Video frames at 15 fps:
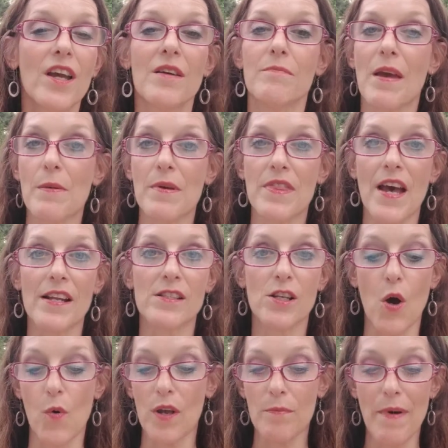Maybe that's
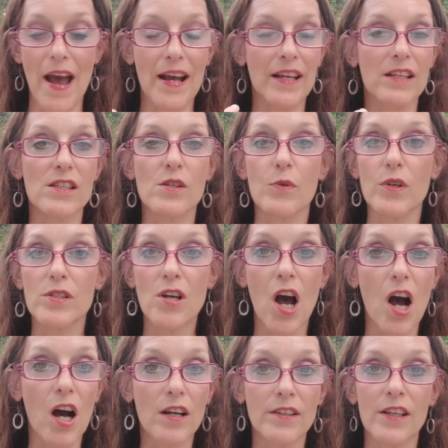going back into a
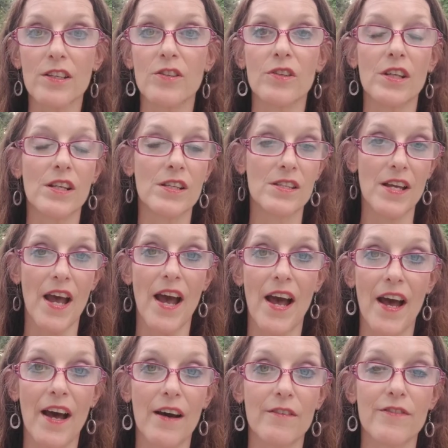talk that you needed to
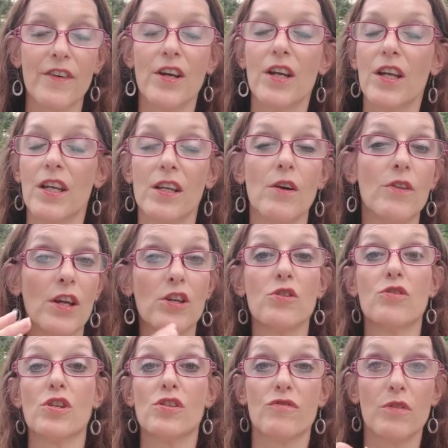have, that you
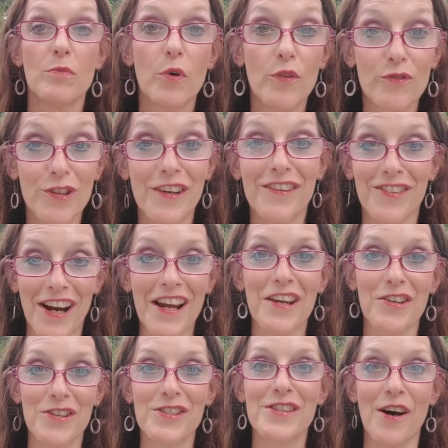just removed right
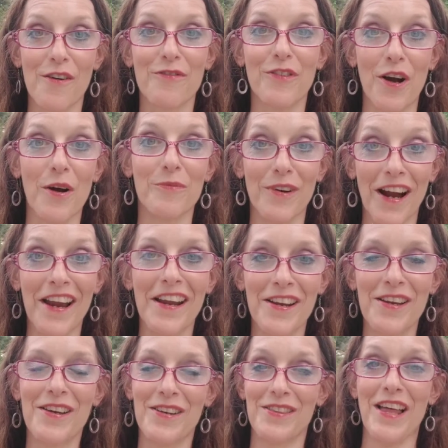yourself from, right?
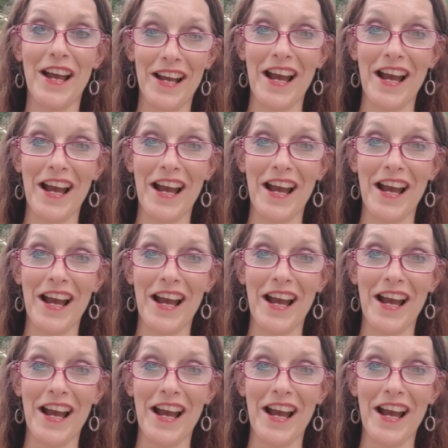Like